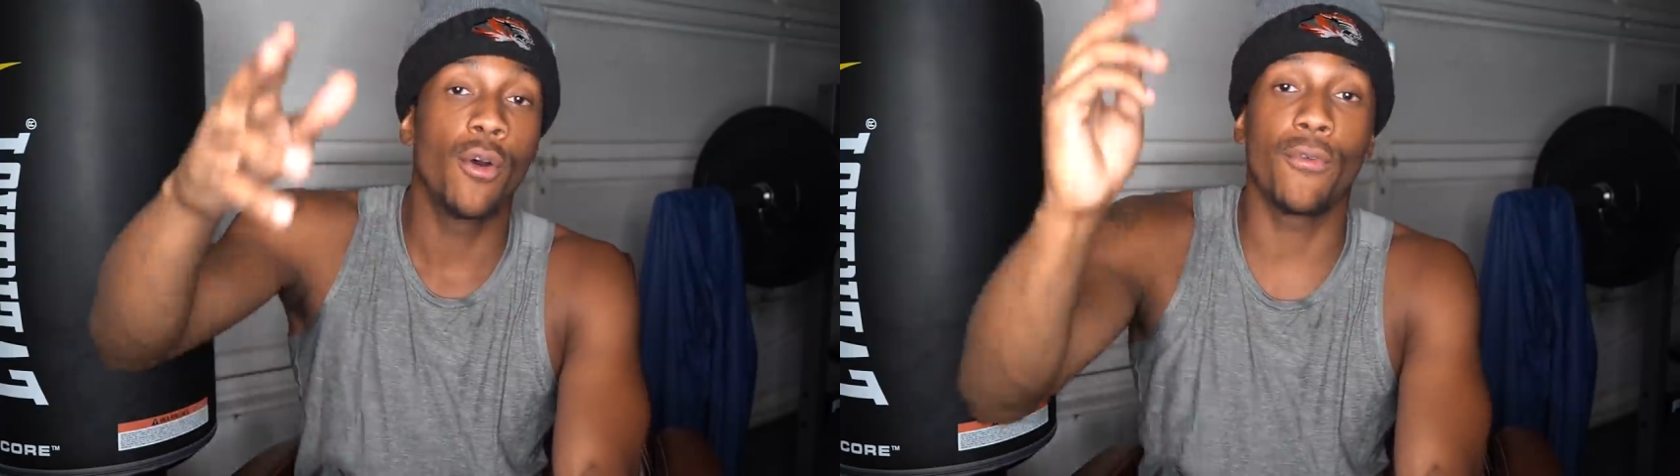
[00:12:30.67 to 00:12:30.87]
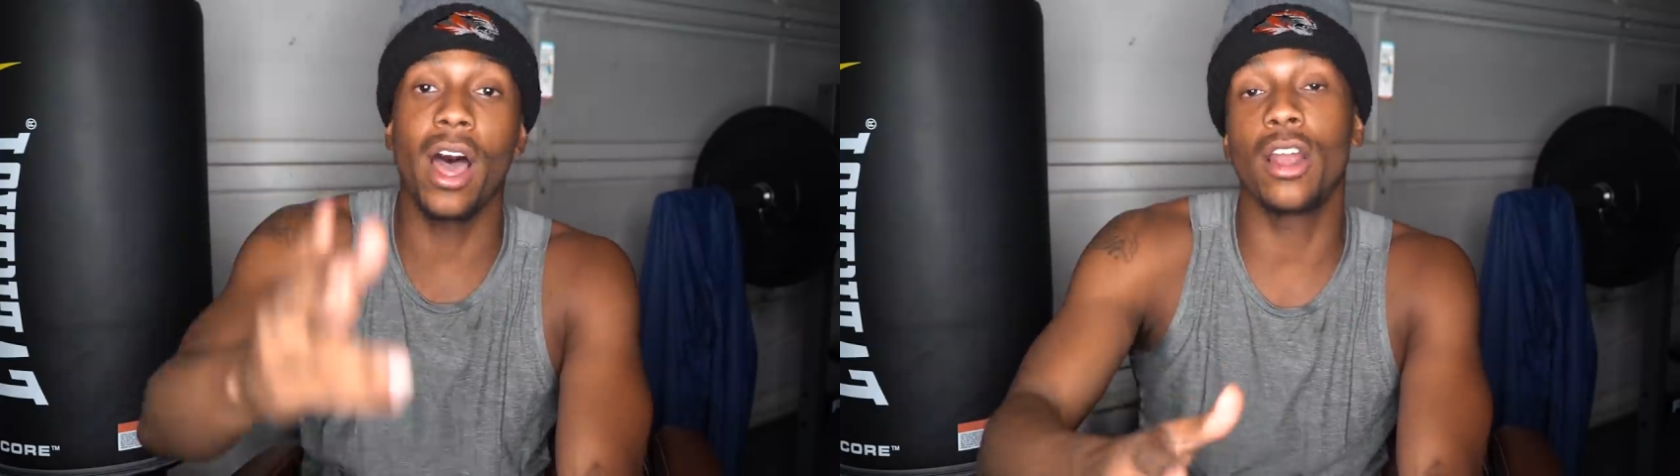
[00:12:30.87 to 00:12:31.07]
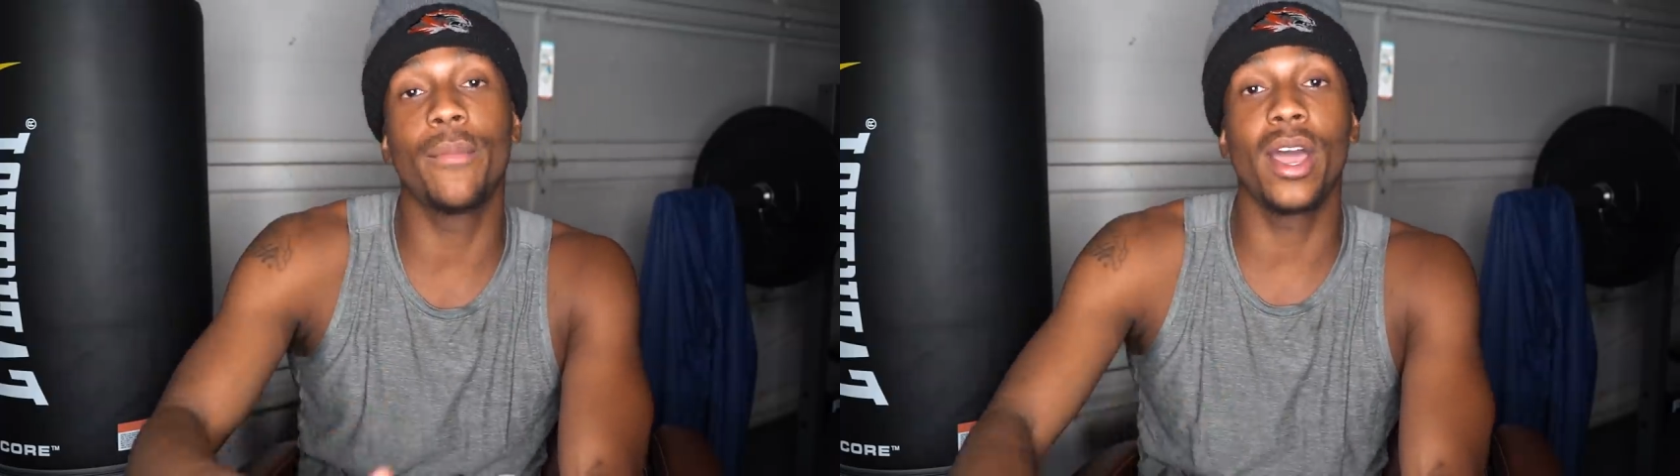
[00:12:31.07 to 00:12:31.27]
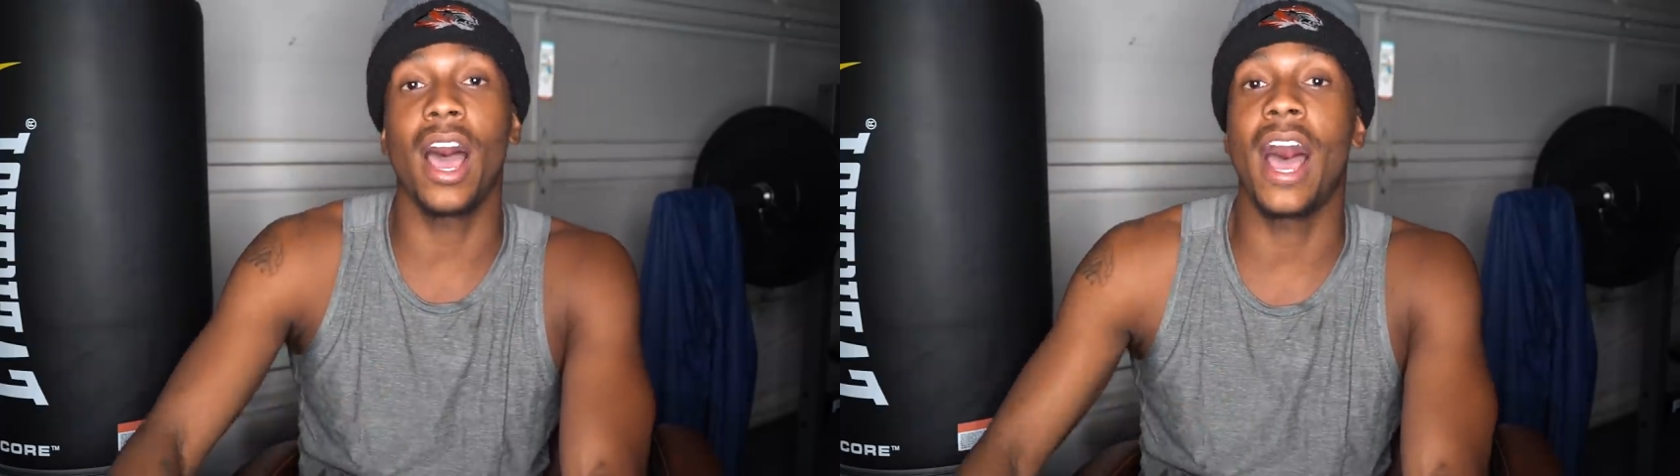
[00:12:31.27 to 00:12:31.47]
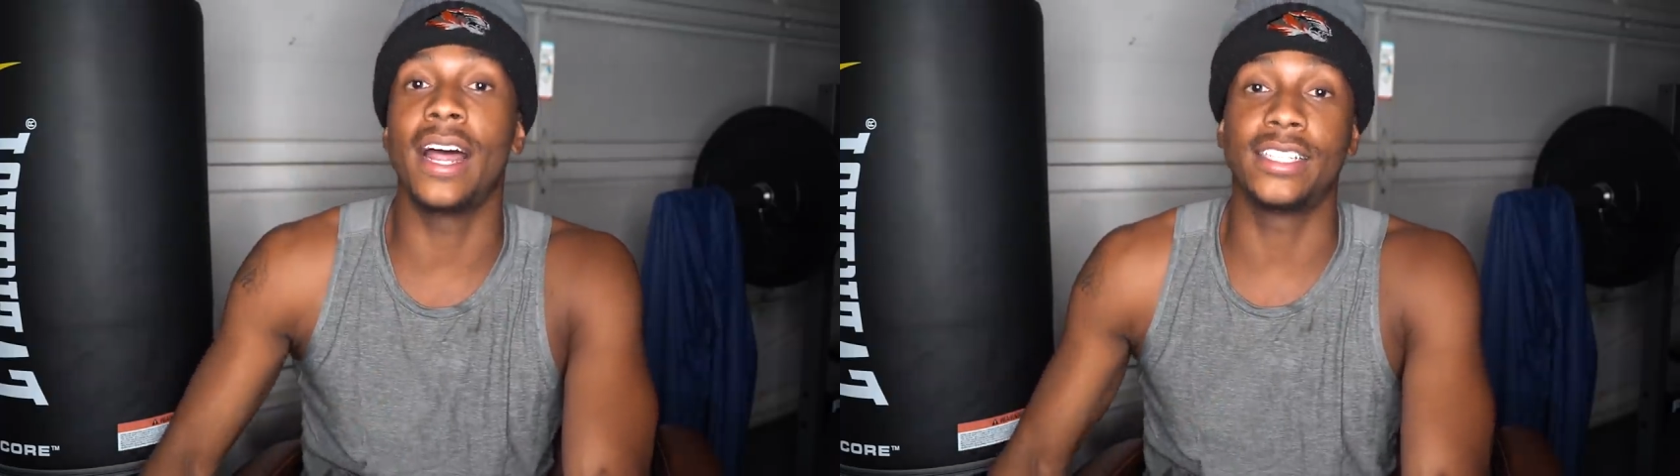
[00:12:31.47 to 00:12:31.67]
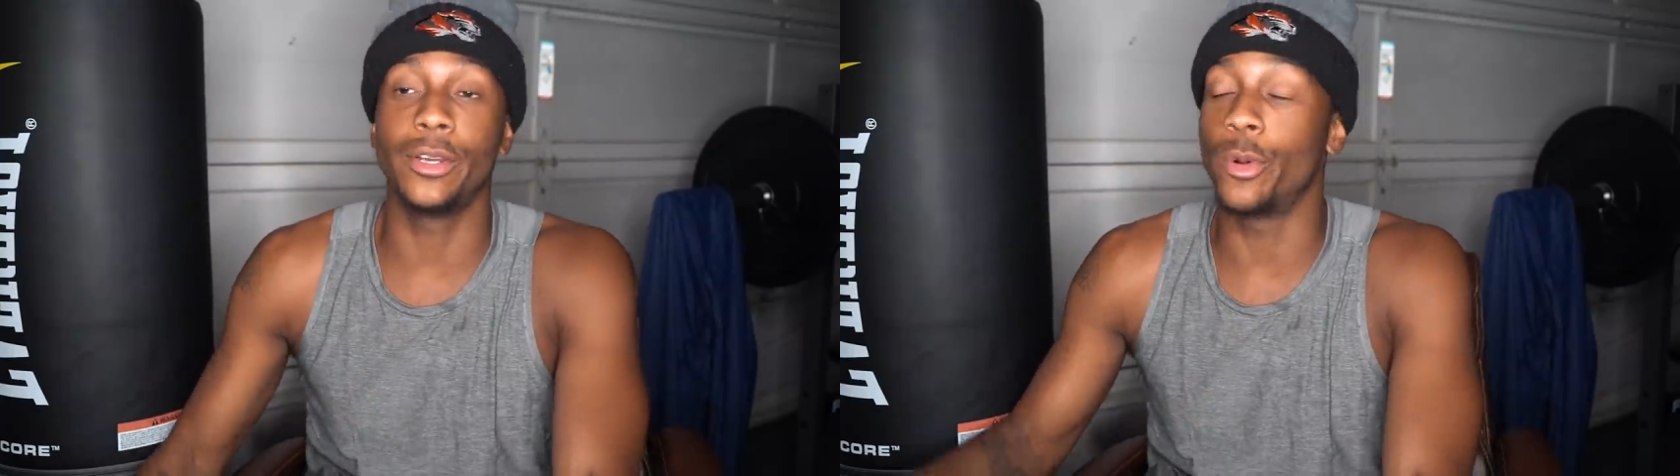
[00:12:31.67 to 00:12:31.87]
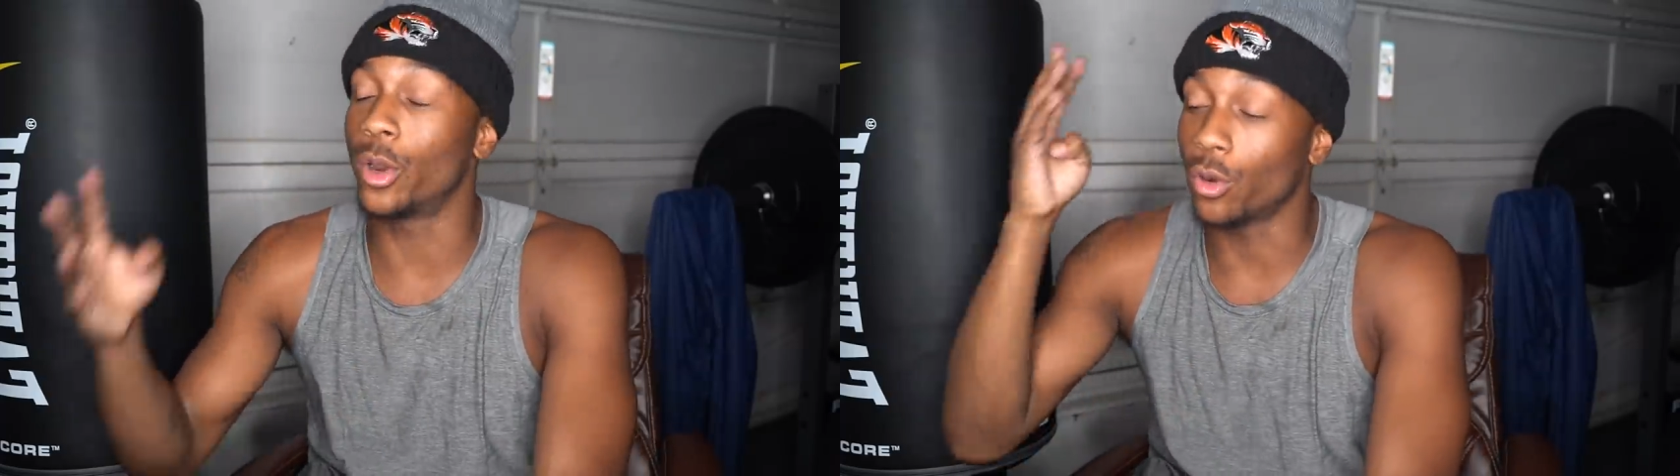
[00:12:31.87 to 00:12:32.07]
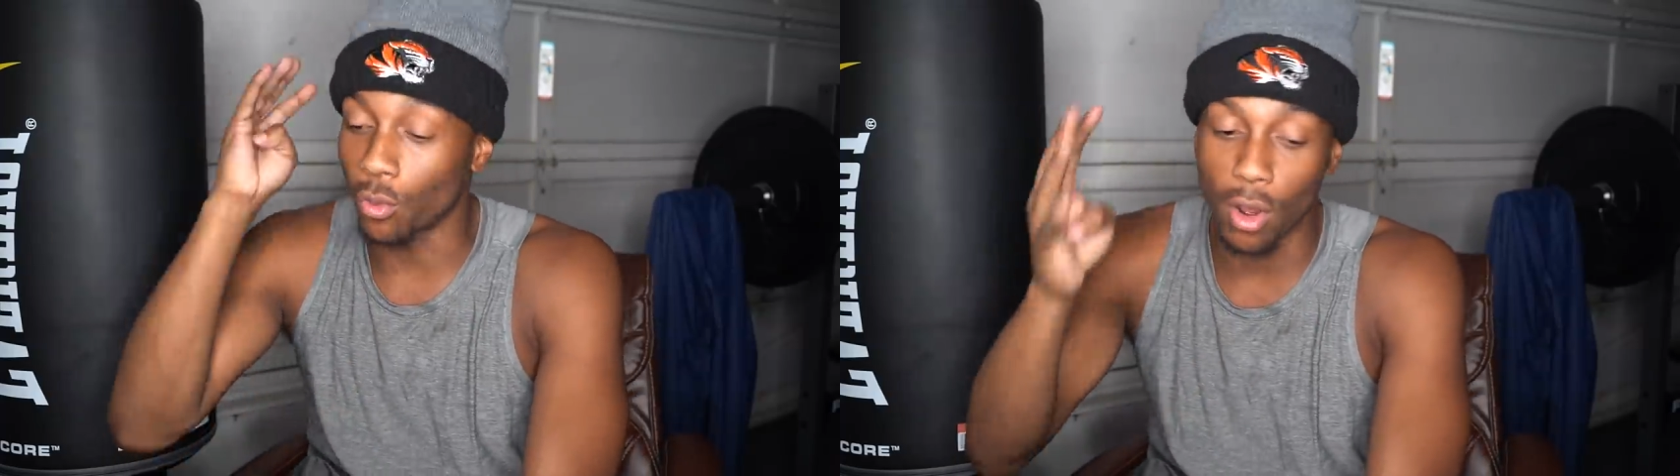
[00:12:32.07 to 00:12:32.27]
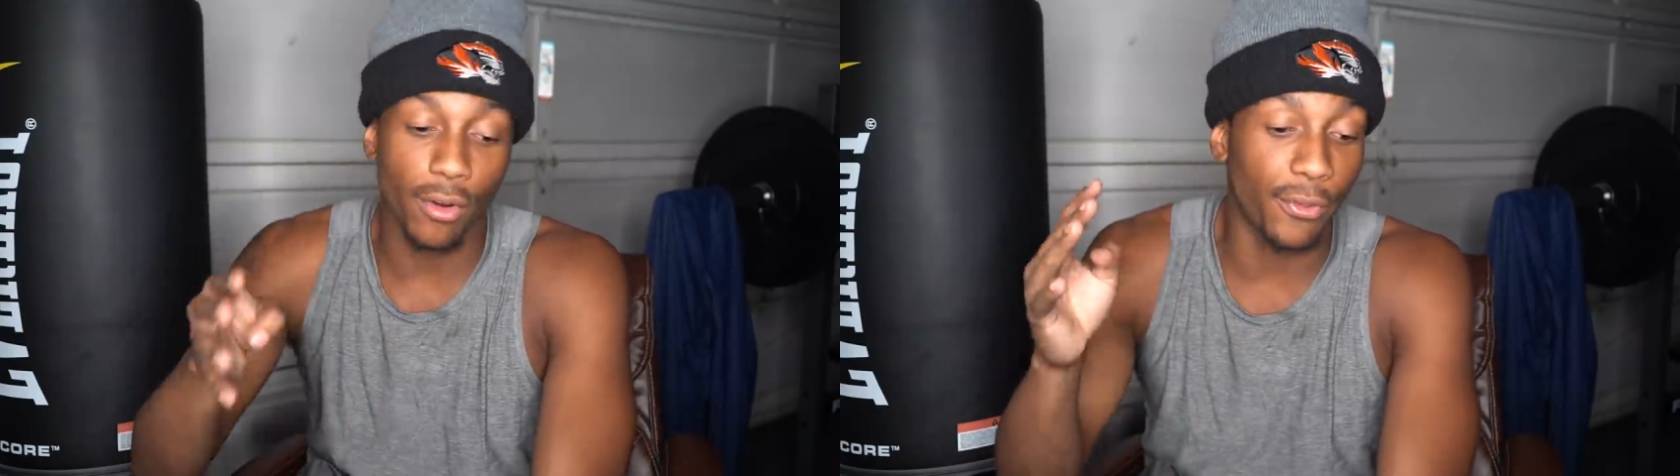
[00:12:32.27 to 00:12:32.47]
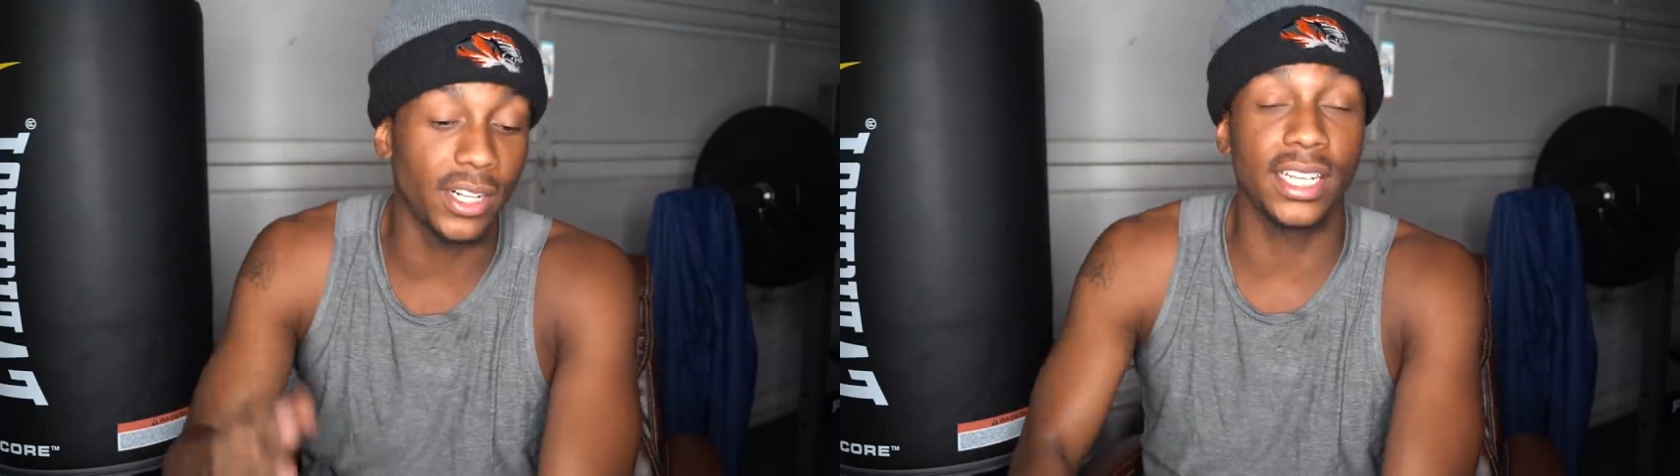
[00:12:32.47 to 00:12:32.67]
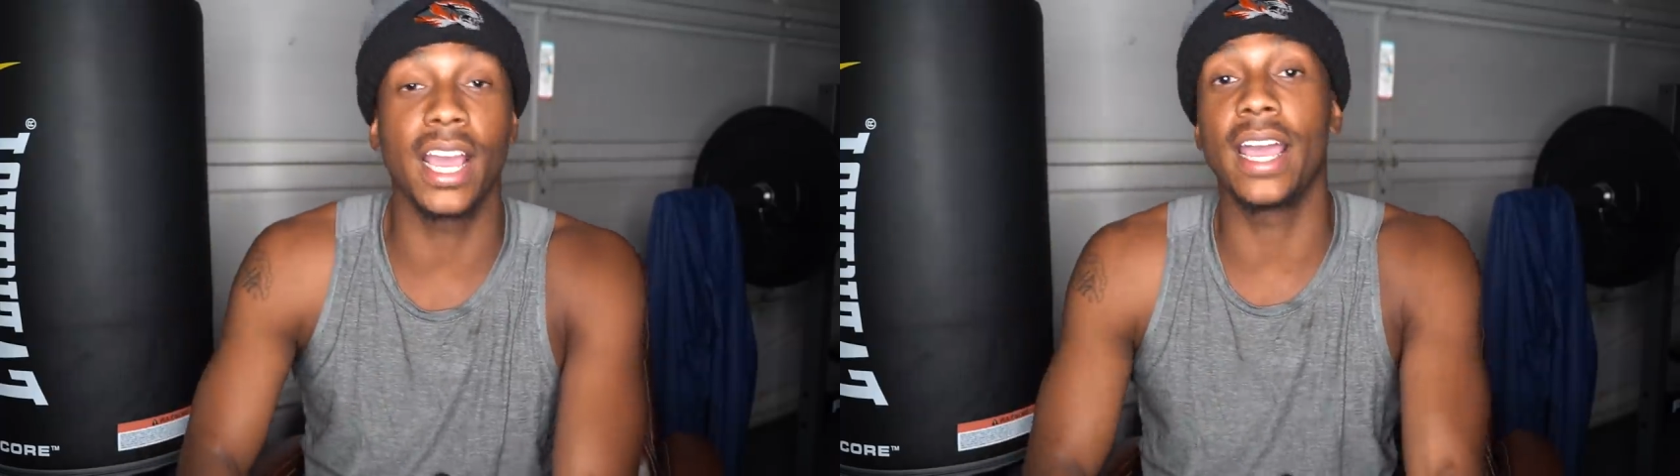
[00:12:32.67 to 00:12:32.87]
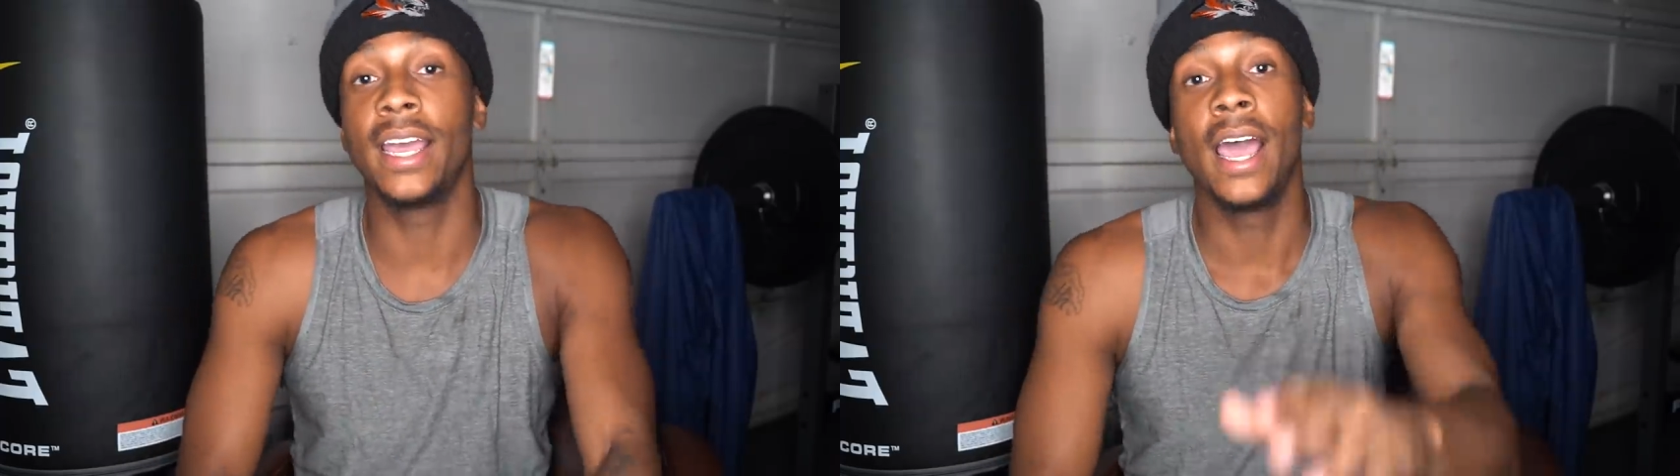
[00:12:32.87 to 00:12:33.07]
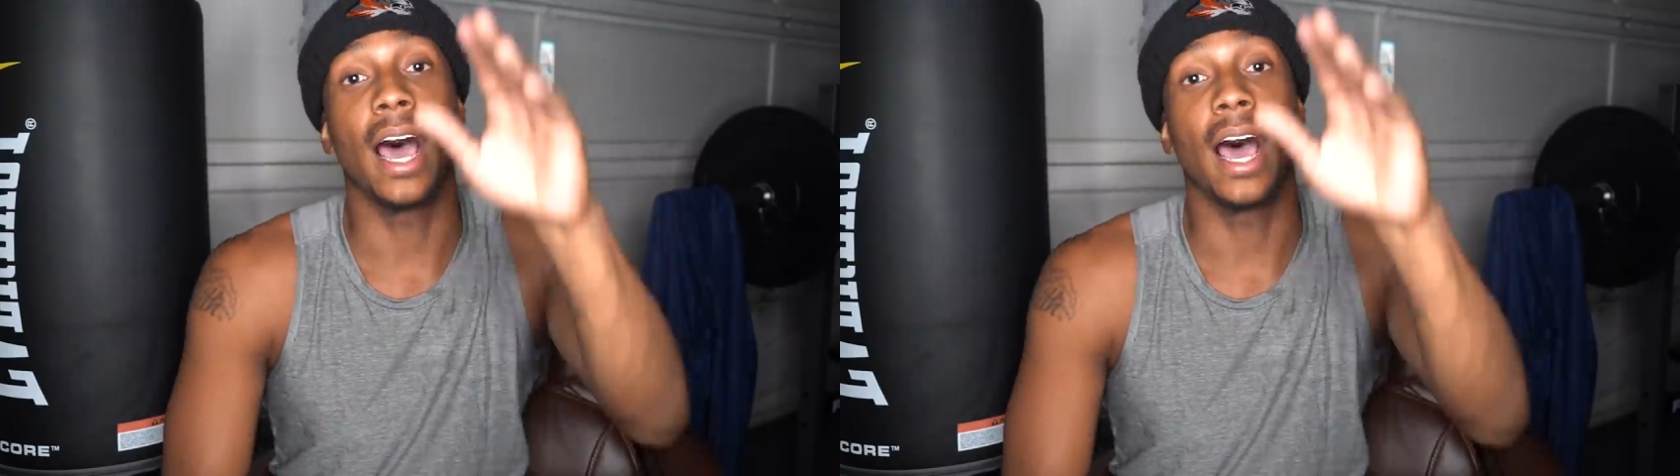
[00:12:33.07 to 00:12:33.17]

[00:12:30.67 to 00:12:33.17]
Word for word: Follow me on IG. We're on the road to 50K.